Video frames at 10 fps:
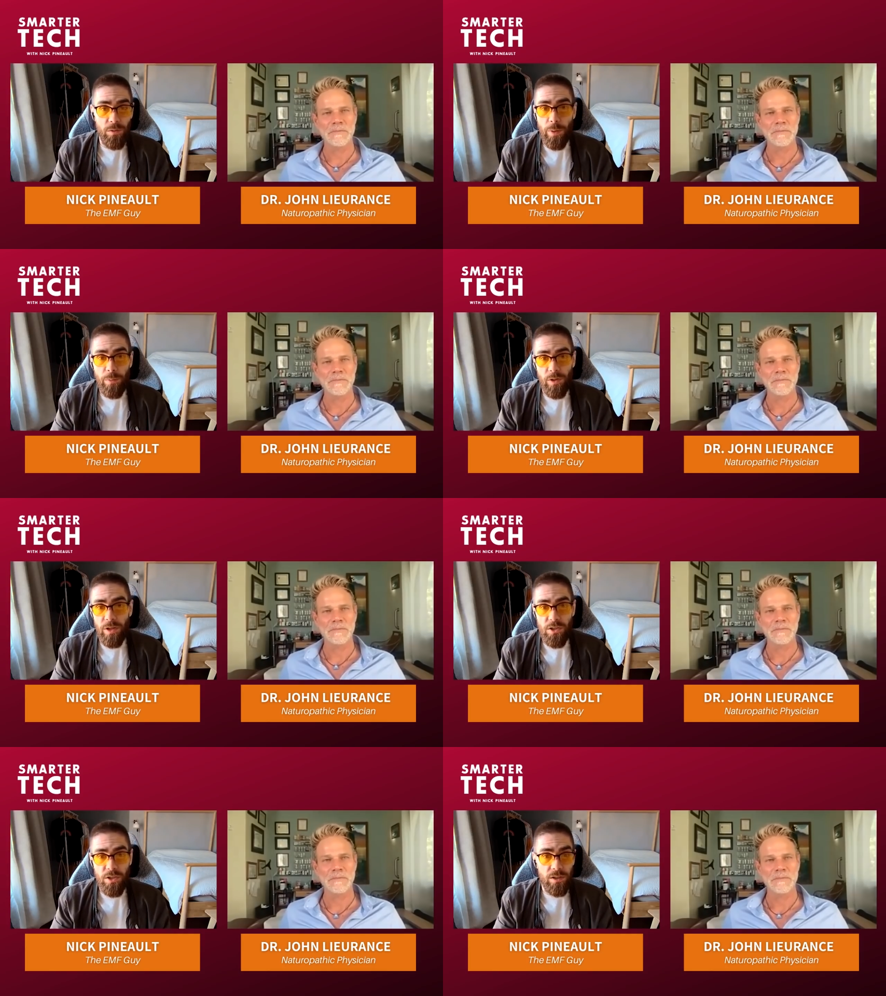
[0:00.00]
Speaker 1: of the
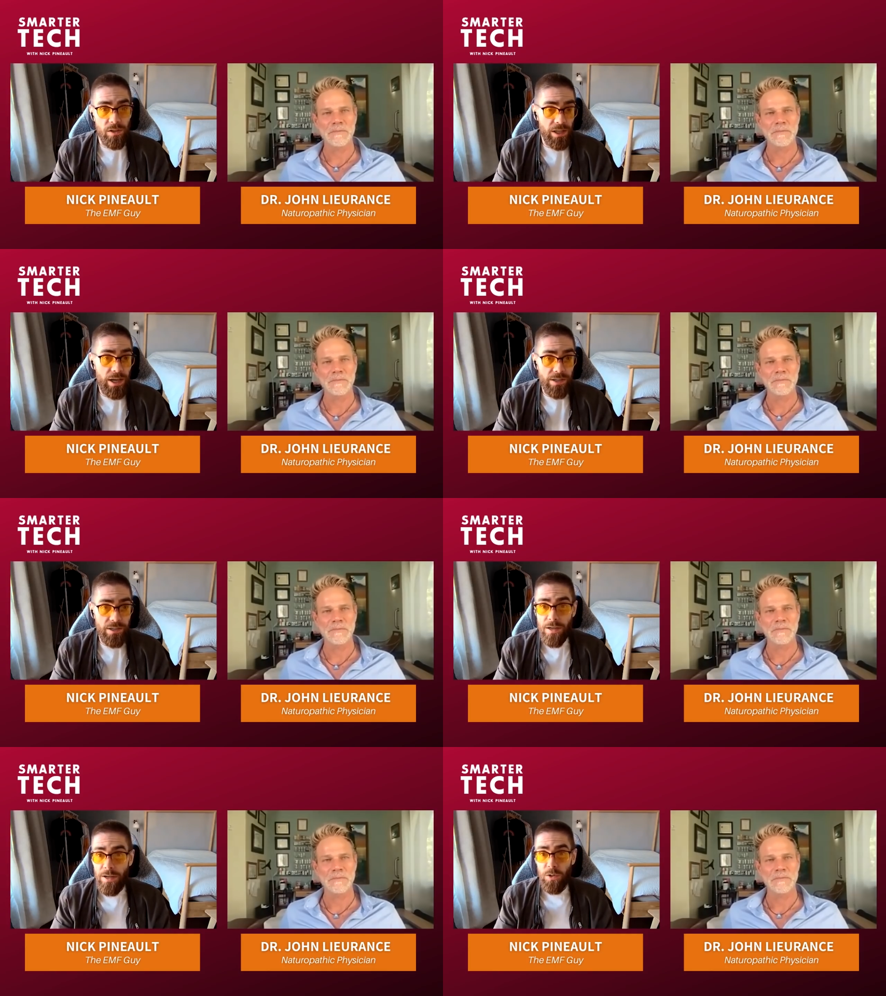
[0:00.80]
population
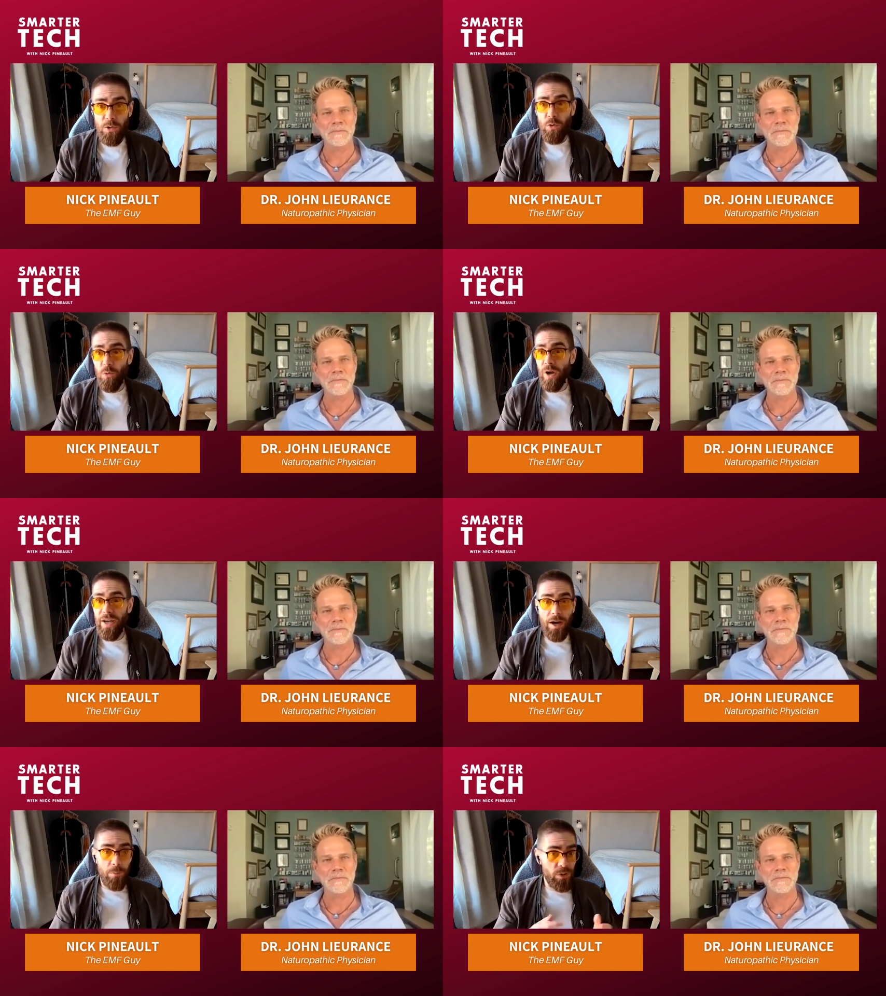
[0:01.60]
unless you
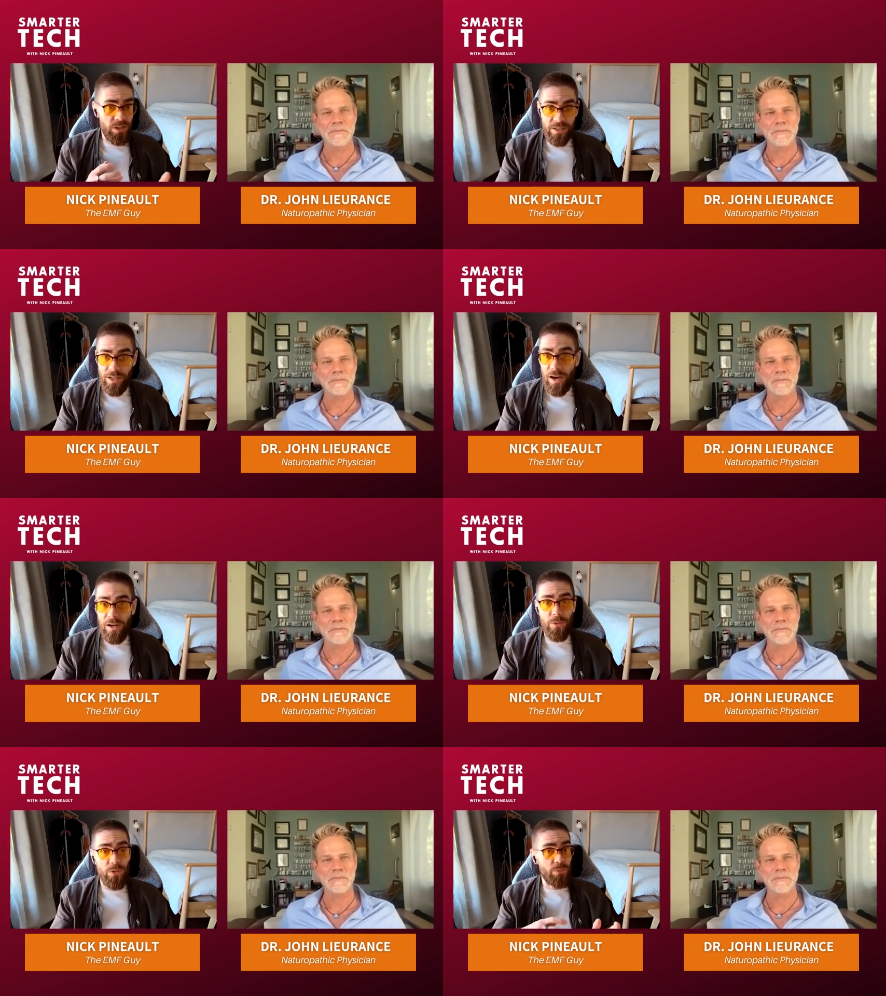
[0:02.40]
wake up with the
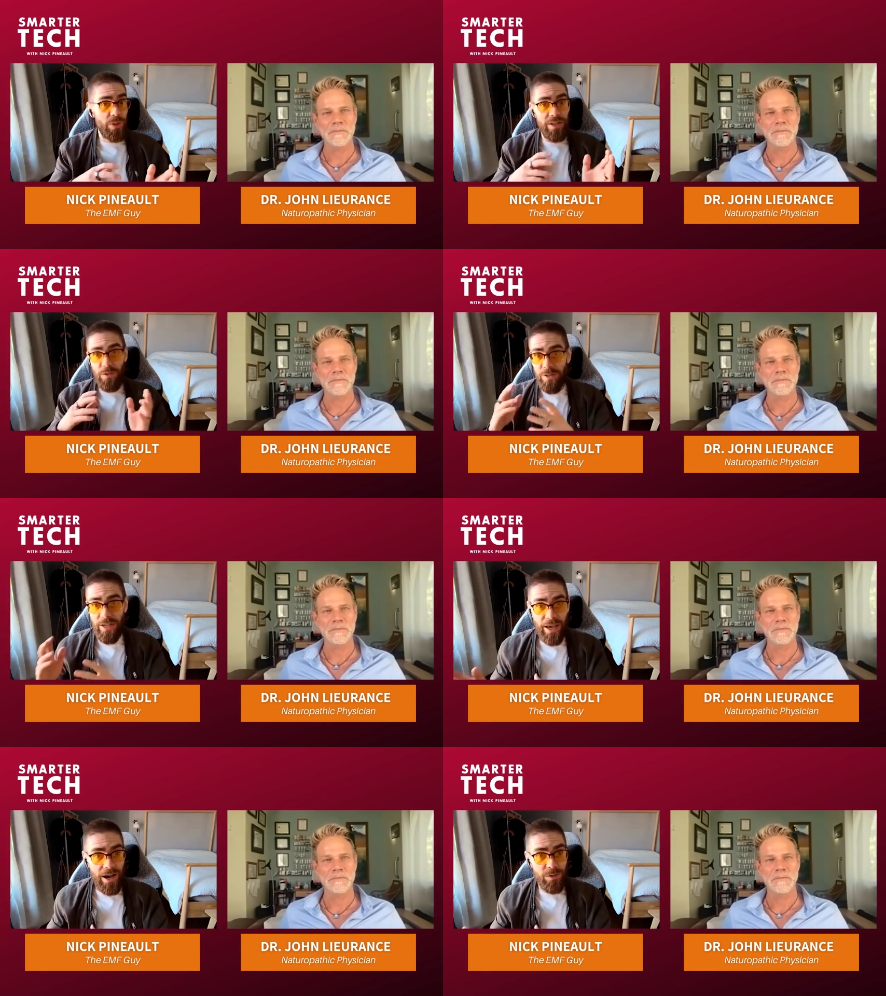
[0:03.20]
sun, you spend your
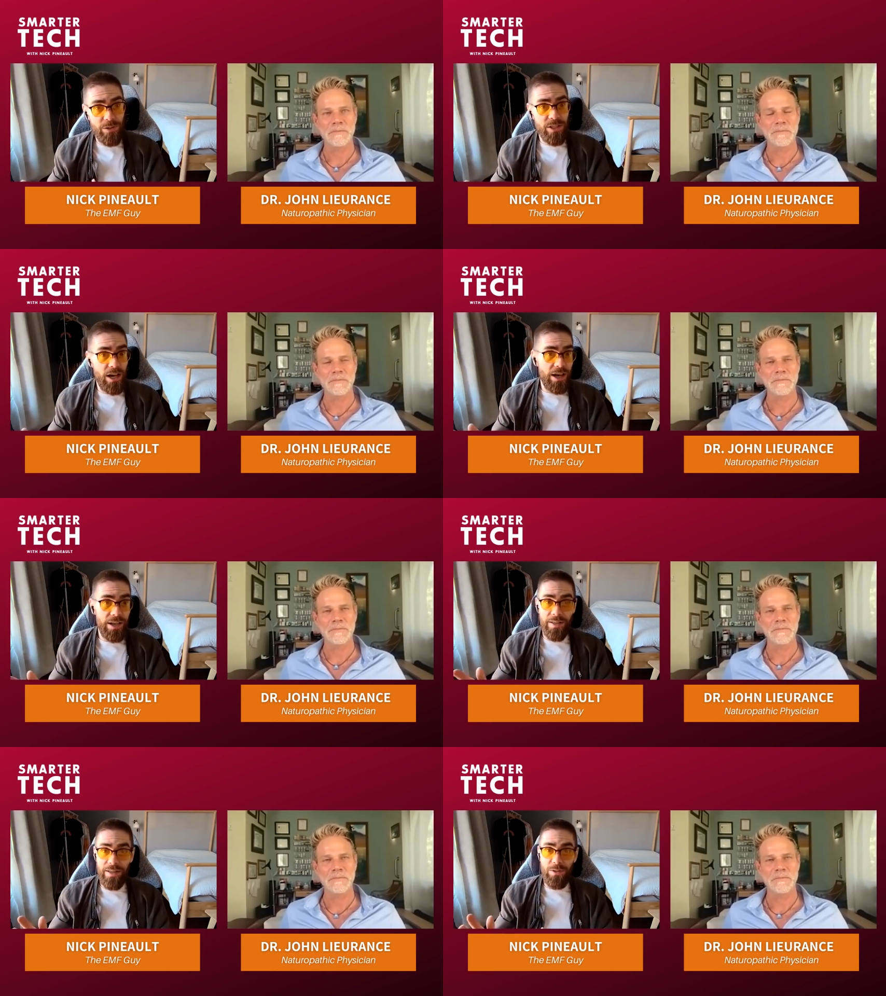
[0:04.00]
day
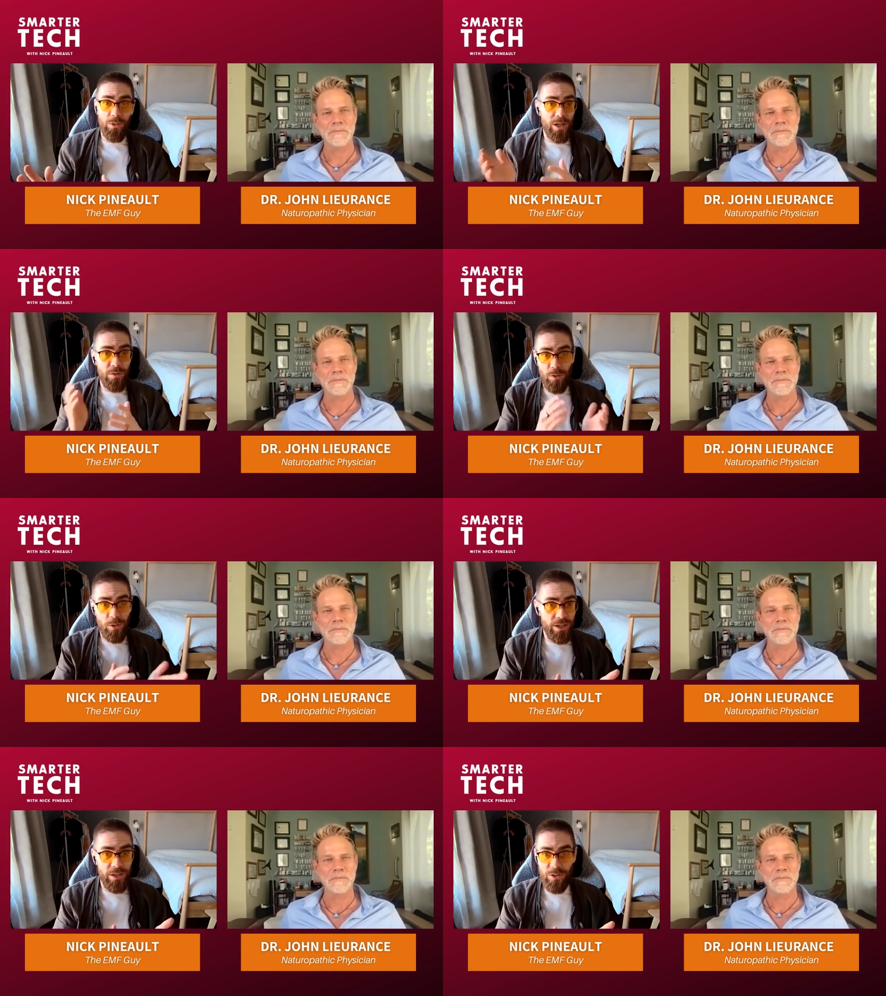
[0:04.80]
outside, and then you never
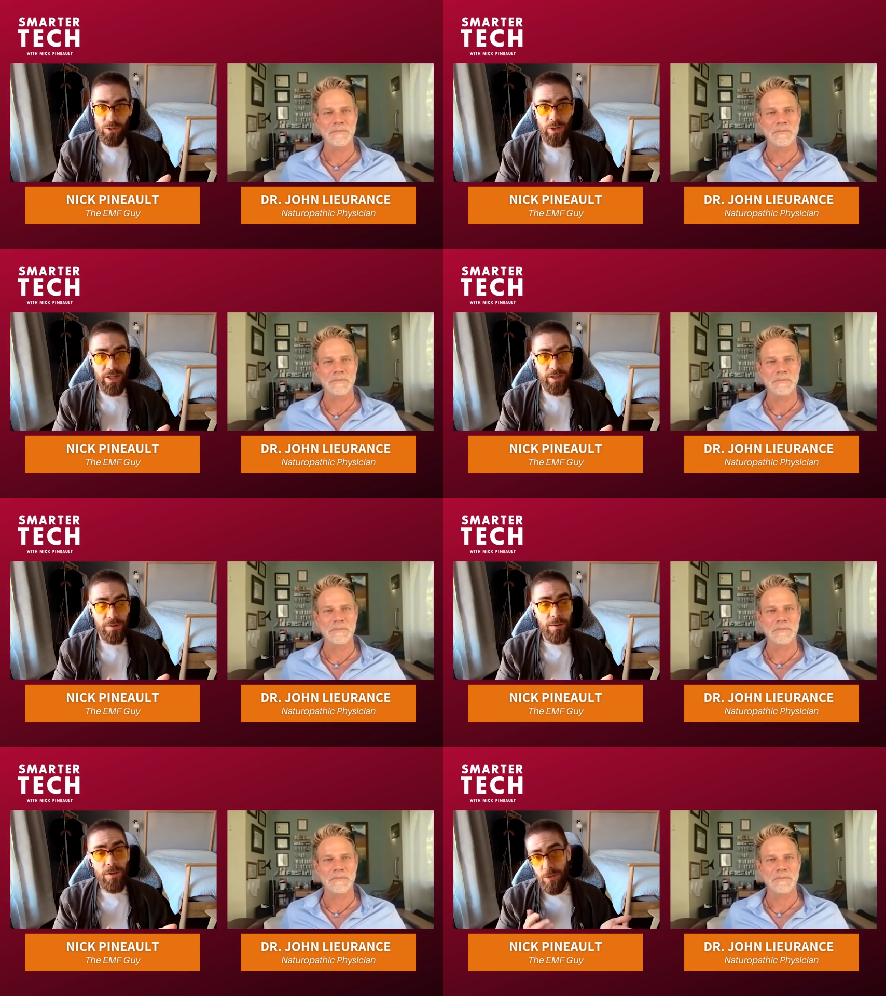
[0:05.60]
look at a screen
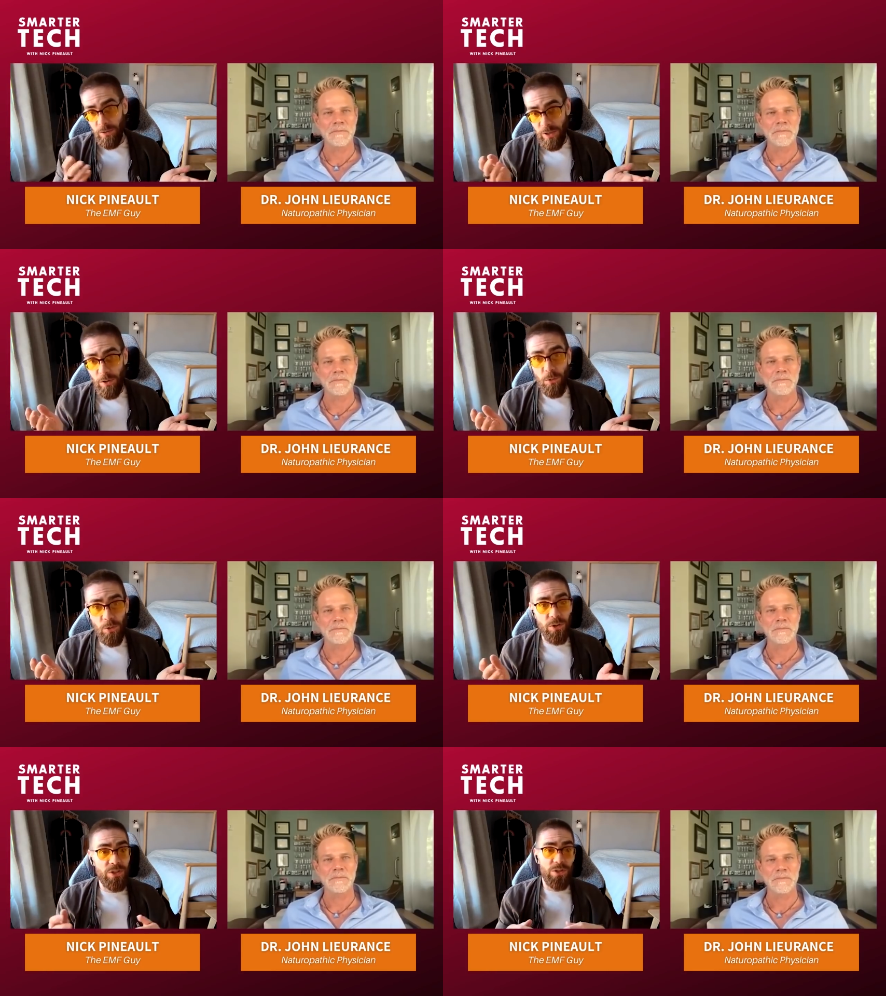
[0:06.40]
so in other words,